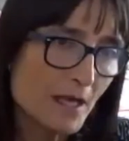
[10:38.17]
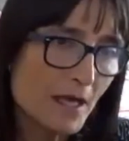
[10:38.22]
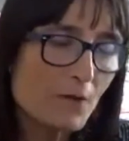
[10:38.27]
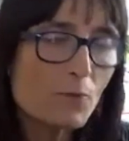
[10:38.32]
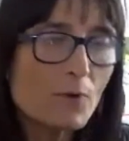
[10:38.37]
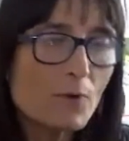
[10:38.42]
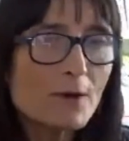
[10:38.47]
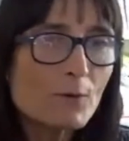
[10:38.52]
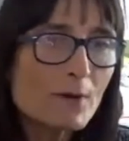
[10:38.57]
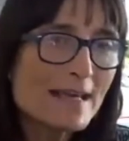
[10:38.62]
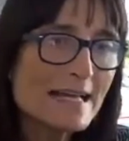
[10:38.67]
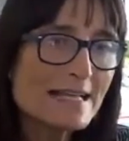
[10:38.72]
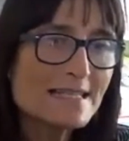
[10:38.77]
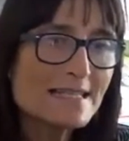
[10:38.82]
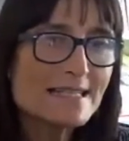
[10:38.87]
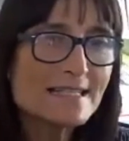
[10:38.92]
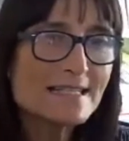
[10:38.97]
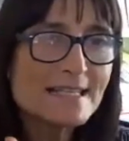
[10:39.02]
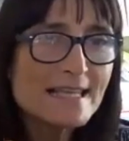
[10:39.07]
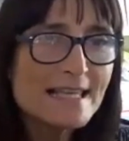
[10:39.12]
we can
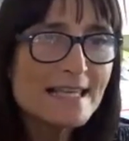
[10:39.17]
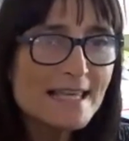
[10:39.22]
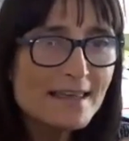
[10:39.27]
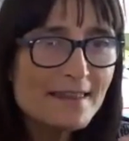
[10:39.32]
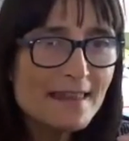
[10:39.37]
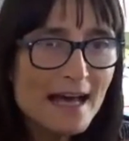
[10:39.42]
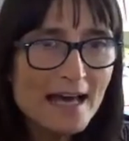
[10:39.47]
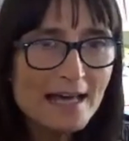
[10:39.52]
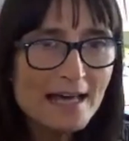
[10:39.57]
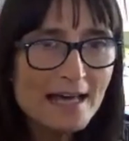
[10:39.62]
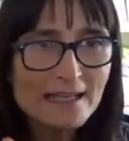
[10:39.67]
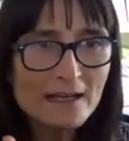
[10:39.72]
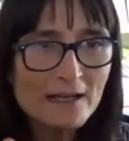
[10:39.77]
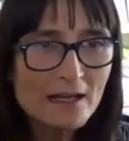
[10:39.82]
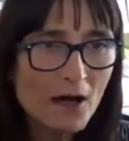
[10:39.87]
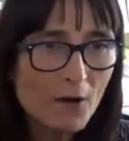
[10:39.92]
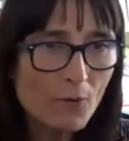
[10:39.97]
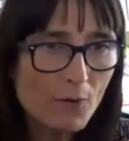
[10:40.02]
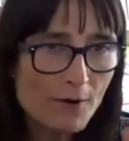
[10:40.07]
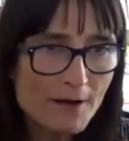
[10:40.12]
see that
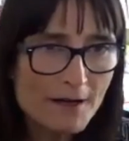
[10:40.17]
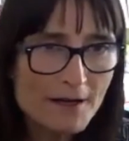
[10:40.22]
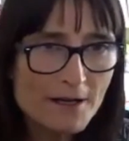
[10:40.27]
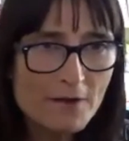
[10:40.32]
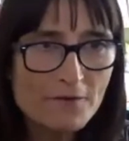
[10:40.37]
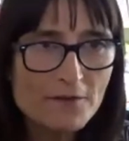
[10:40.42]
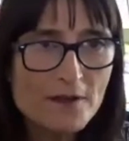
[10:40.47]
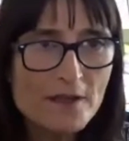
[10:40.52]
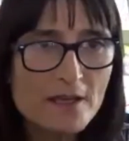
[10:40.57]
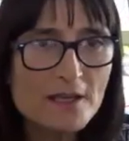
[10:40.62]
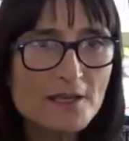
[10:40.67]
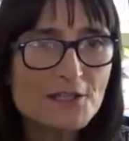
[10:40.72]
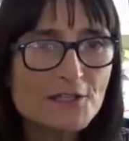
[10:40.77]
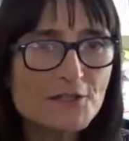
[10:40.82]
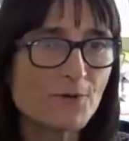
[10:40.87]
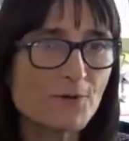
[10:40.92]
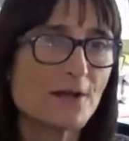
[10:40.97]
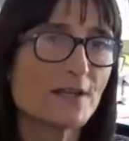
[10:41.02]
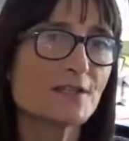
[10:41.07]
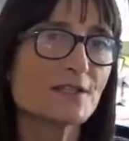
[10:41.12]
lowering of the
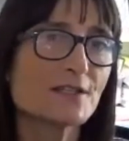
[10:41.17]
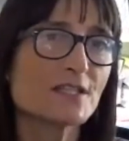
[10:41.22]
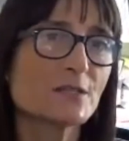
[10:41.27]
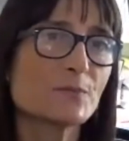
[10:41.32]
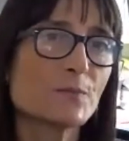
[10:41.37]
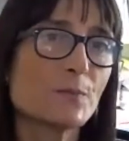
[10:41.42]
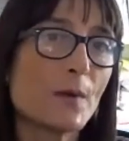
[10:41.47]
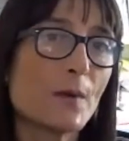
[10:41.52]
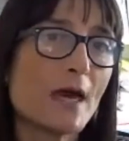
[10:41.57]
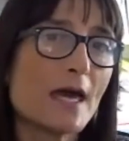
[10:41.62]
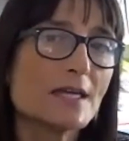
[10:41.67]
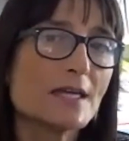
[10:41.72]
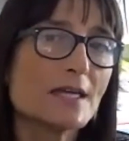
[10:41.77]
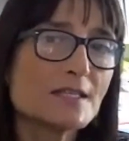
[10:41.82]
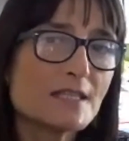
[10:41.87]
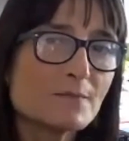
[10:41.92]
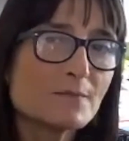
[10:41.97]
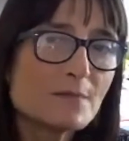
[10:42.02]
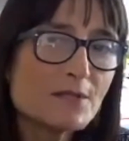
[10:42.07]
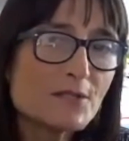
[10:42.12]
interest. But it
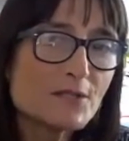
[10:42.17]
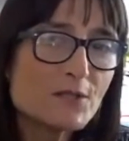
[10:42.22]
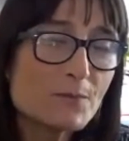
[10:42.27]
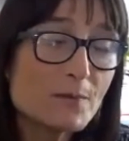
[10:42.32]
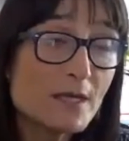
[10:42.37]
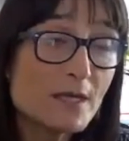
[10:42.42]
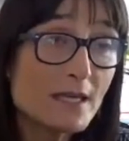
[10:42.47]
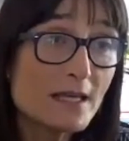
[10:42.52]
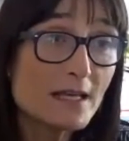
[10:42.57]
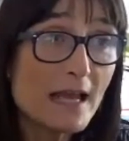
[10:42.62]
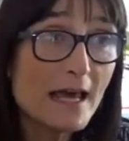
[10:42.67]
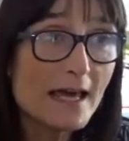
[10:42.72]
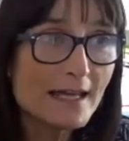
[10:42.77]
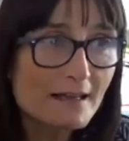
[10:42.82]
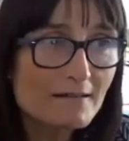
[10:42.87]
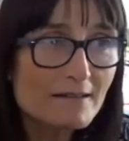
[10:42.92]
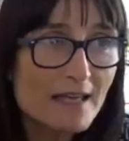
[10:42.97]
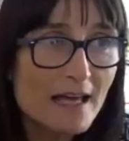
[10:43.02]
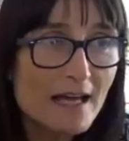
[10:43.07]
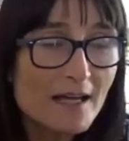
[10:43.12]
seems to me like
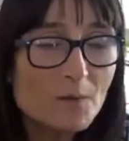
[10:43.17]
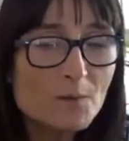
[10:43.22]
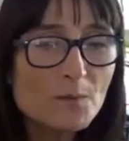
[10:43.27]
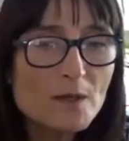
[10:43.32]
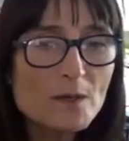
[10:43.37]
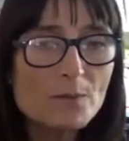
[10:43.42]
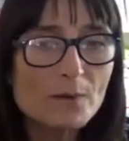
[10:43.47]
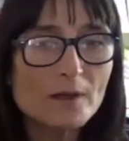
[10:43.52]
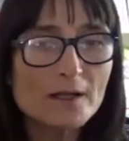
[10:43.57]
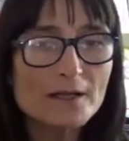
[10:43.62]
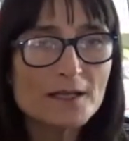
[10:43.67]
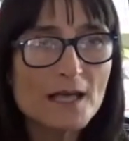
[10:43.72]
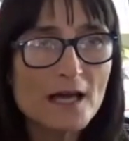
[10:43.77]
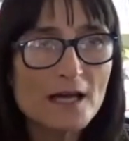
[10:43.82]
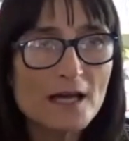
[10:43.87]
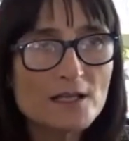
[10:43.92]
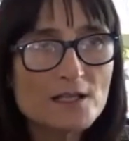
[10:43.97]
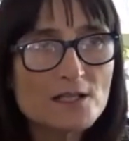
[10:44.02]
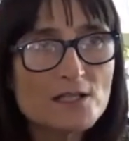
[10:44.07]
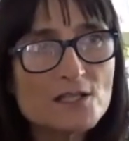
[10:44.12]
young people and
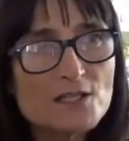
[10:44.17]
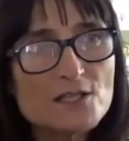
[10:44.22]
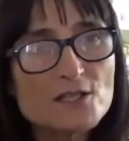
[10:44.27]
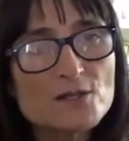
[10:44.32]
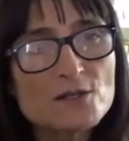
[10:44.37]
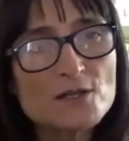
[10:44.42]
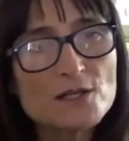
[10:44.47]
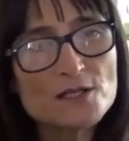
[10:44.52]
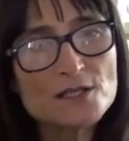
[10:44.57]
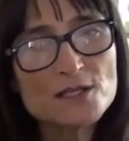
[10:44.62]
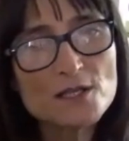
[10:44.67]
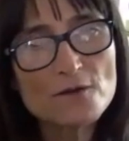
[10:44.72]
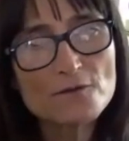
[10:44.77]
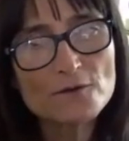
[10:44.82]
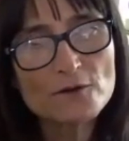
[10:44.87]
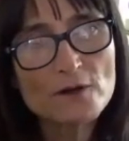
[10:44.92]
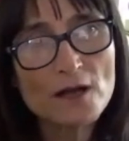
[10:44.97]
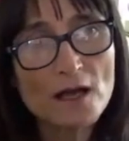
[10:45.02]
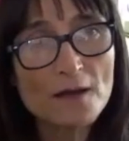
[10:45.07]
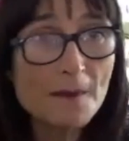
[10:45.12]
young students,
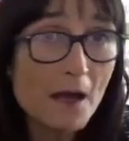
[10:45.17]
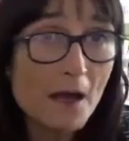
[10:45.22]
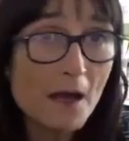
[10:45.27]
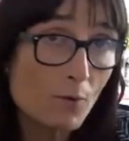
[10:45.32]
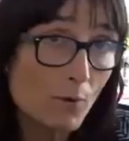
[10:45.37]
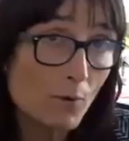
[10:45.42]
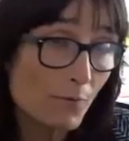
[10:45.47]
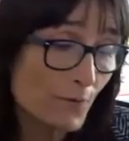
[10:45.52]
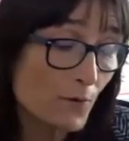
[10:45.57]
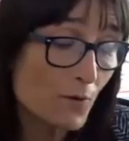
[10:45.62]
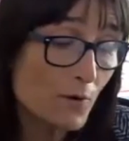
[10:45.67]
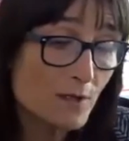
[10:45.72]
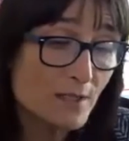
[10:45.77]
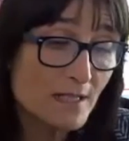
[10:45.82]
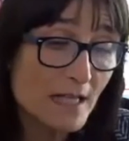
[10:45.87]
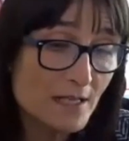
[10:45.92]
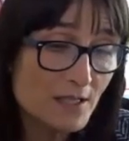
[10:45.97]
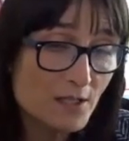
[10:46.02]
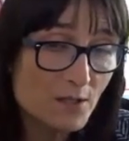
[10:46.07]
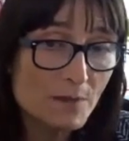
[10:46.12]
and that of course
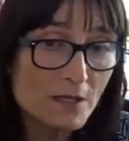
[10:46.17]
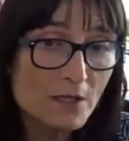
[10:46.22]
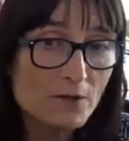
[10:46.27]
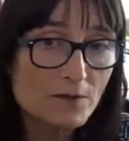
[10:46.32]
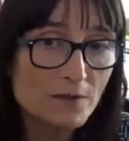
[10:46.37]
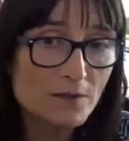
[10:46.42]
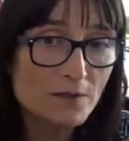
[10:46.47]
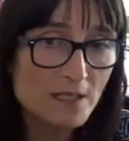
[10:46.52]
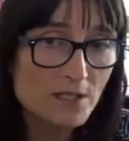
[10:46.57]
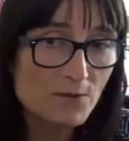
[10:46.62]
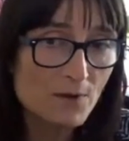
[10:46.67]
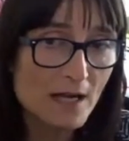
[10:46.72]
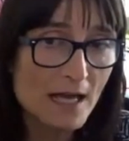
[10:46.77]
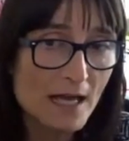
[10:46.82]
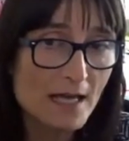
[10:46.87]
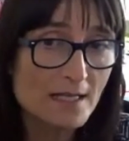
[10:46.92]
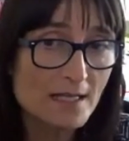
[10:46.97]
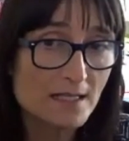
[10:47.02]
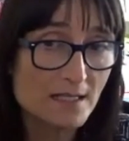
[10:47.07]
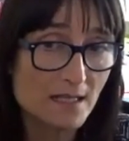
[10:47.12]
has to be
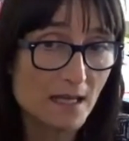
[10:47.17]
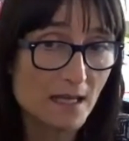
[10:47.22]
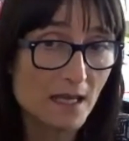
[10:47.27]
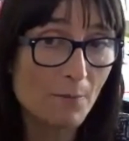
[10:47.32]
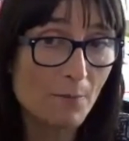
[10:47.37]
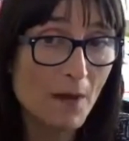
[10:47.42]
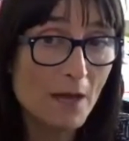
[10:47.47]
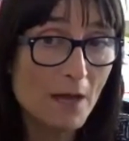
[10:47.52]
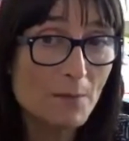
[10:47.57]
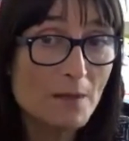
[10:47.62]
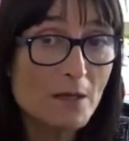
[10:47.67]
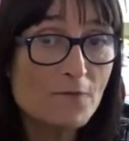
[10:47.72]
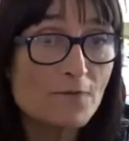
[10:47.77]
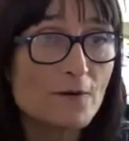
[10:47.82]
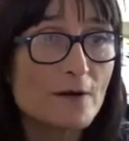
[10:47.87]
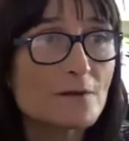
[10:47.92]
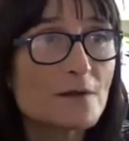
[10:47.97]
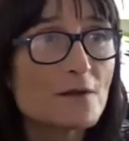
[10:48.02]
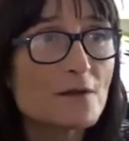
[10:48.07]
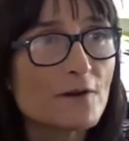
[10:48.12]
contextualized and might be
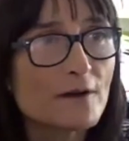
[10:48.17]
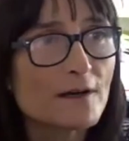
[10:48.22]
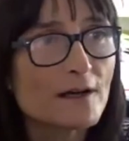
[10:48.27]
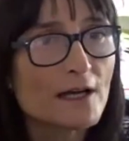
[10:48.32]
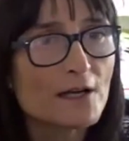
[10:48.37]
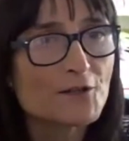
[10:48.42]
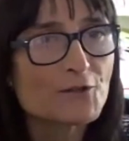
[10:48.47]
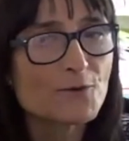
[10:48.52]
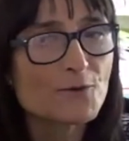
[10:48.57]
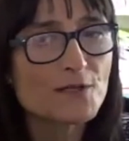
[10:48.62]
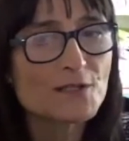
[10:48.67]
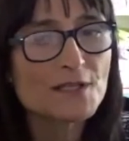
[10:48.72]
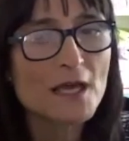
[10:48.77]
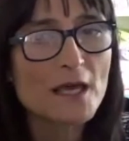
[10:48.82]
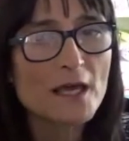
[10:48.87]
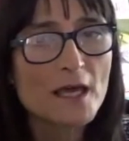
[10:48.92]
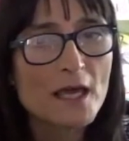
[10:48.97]
different in different countries.